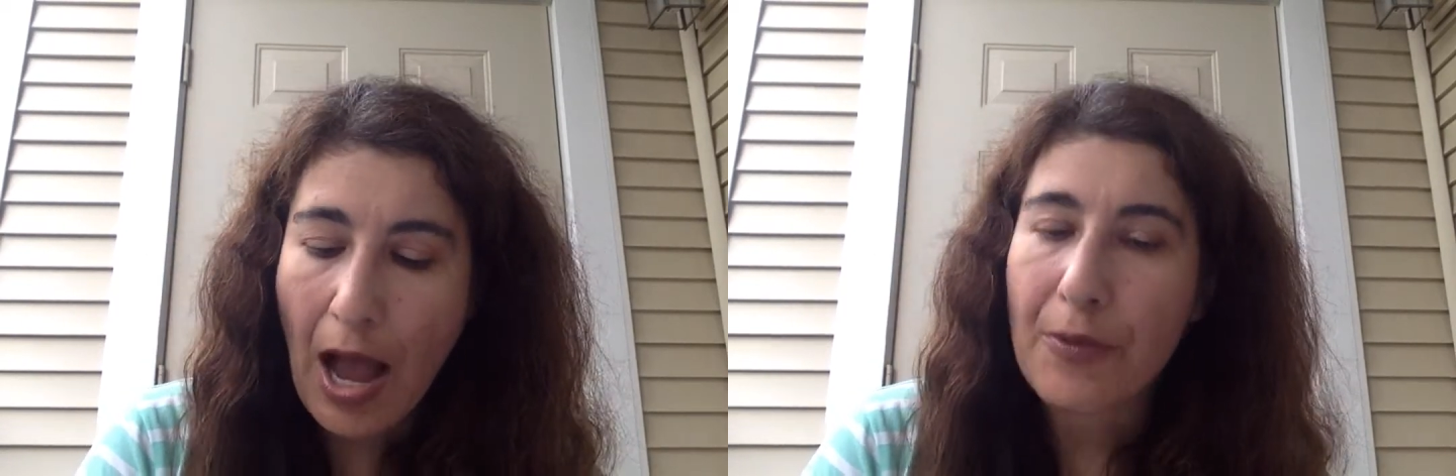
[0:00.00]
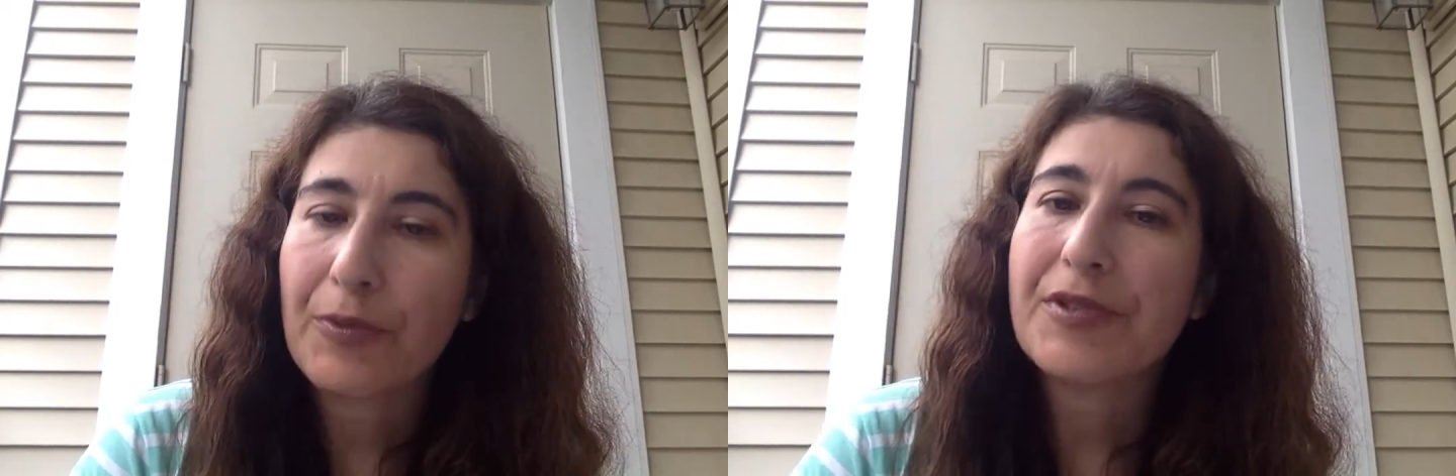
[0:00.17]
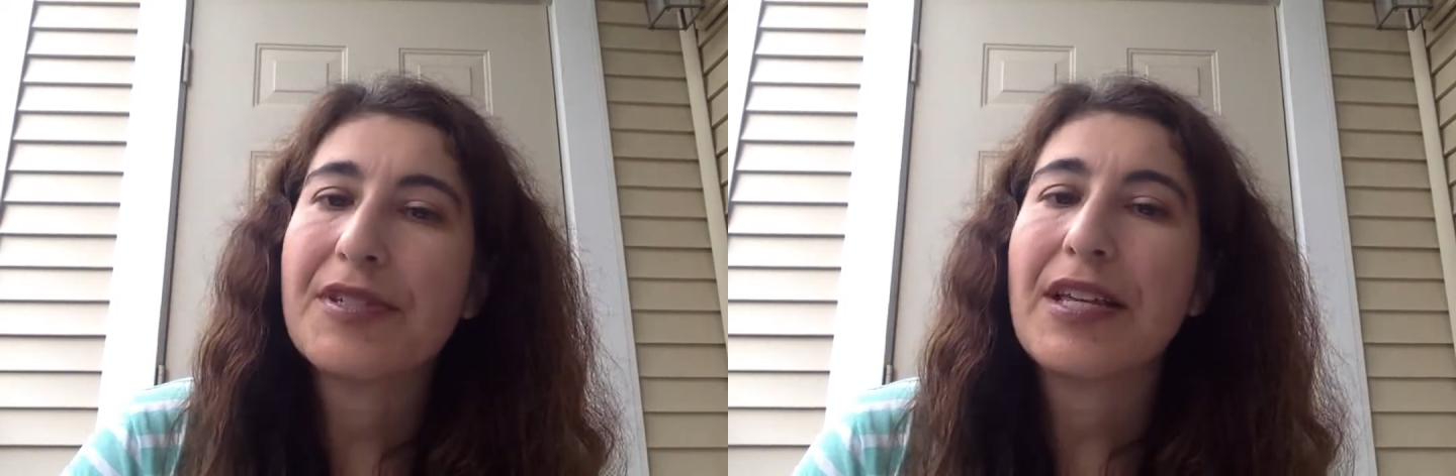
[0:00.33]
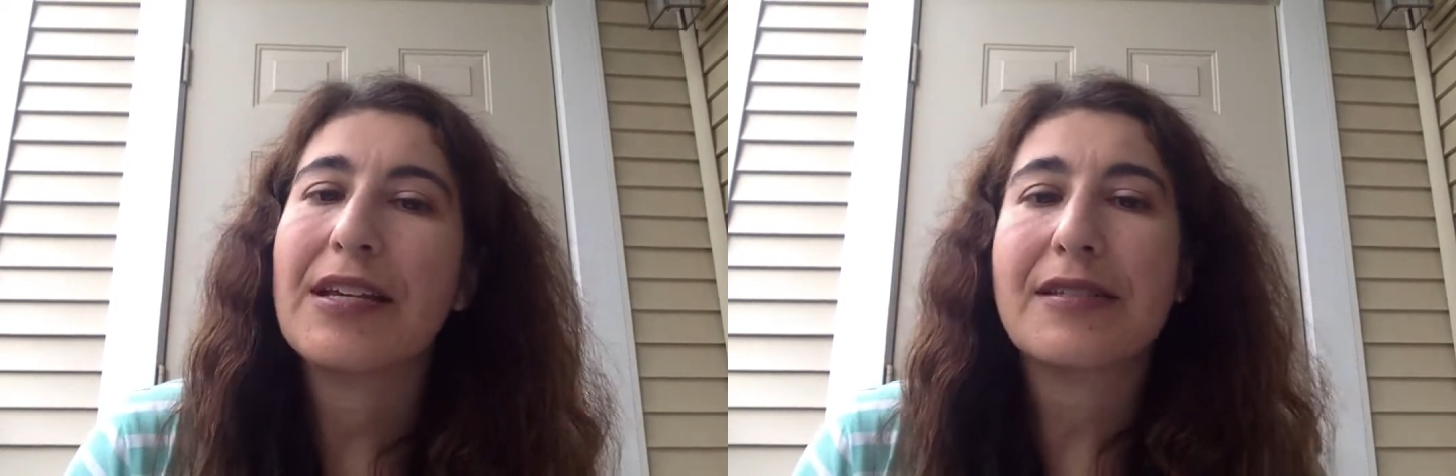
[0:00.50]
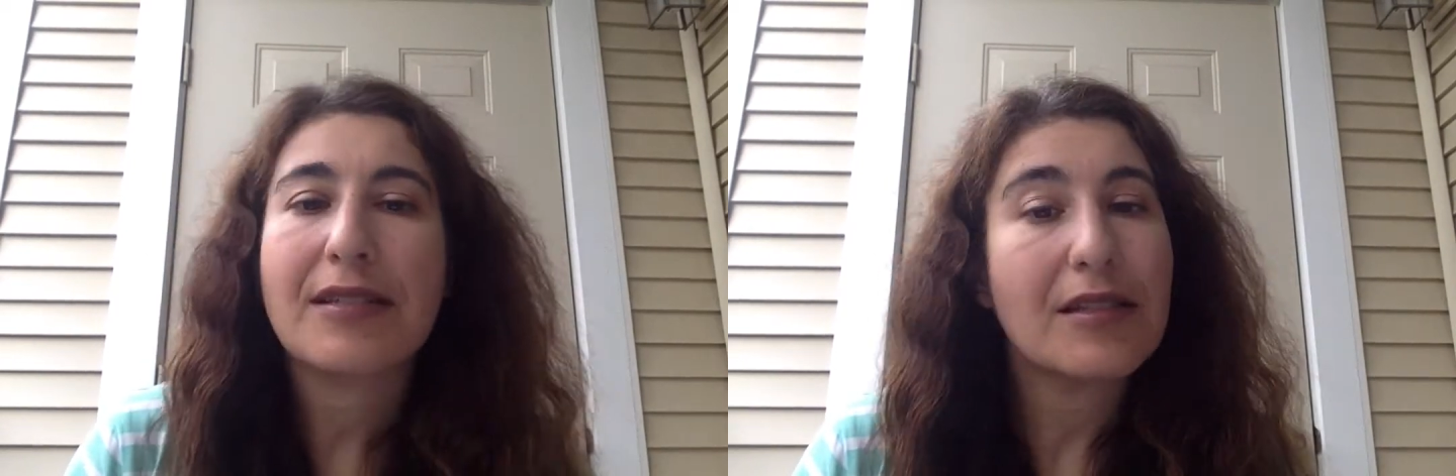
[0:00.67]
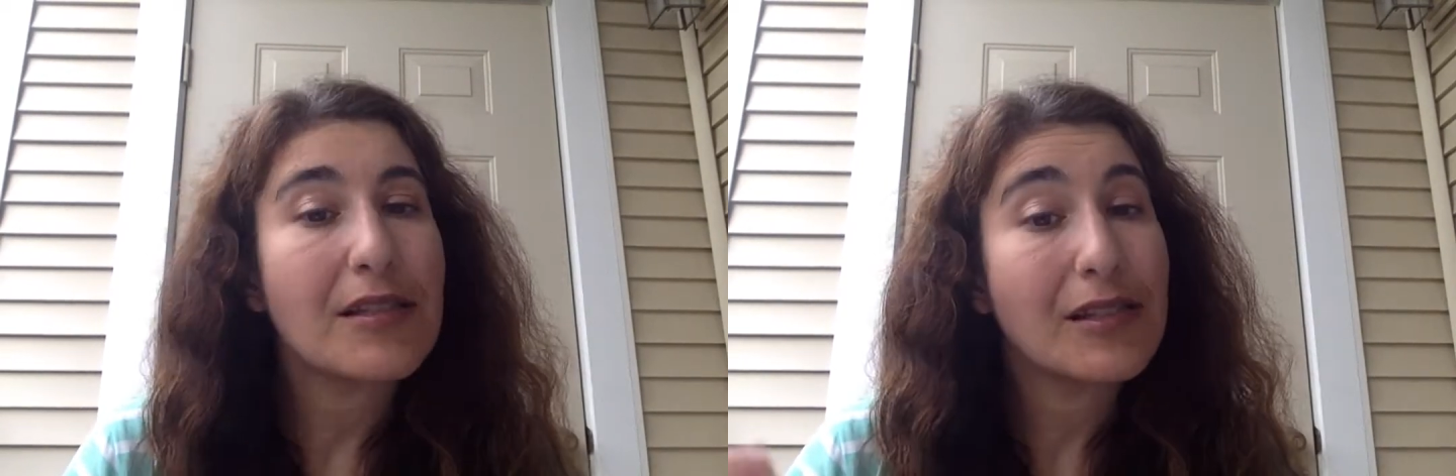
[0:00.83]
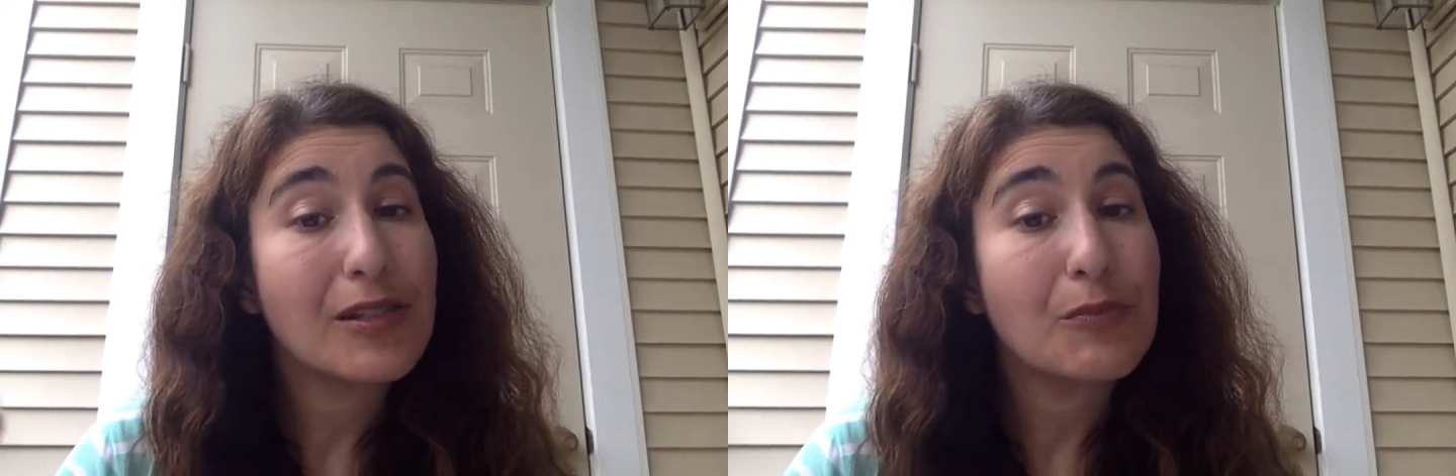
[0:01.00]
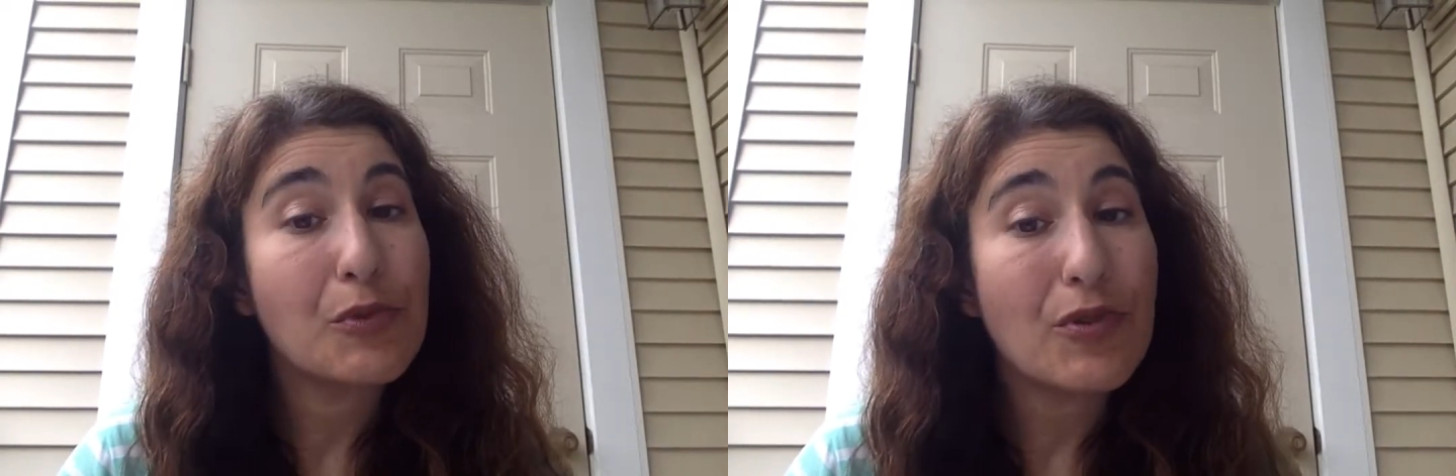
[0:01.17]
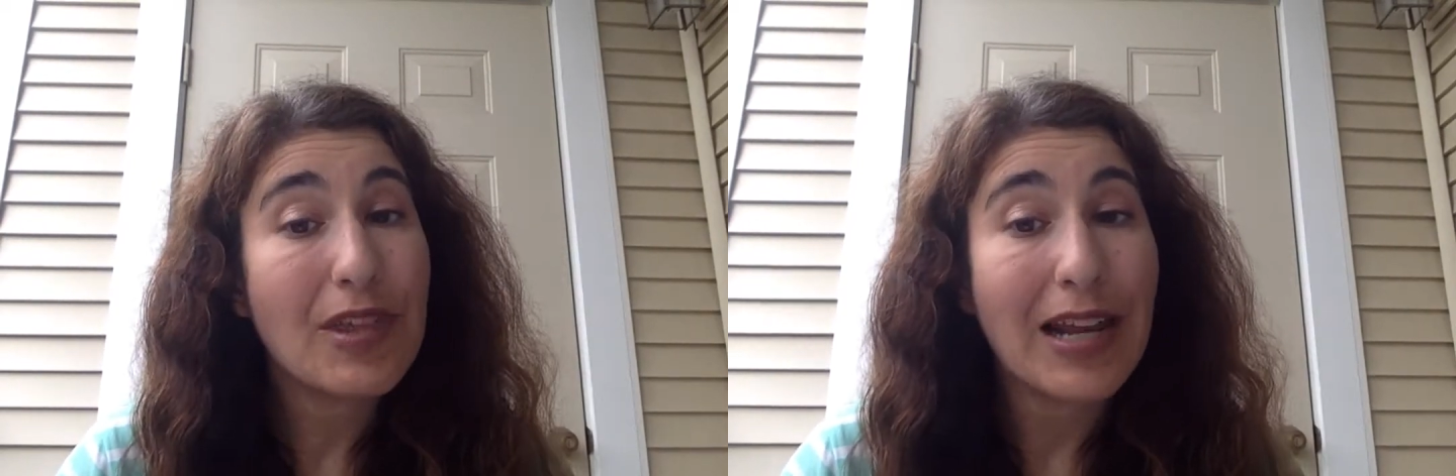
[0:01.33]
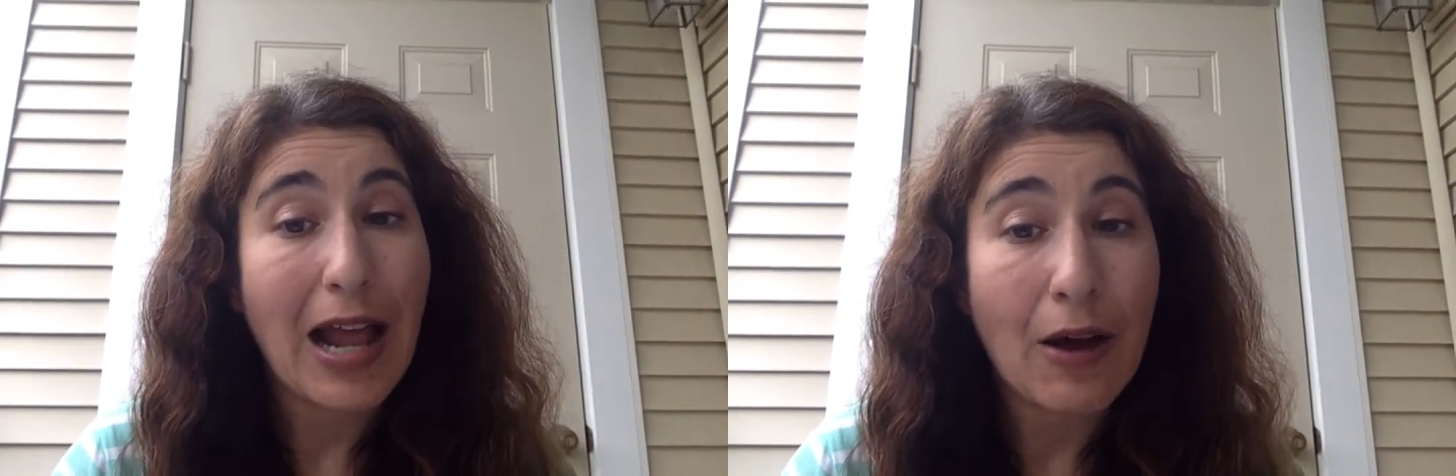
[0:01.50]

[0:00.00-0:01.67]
I will say it did smooth it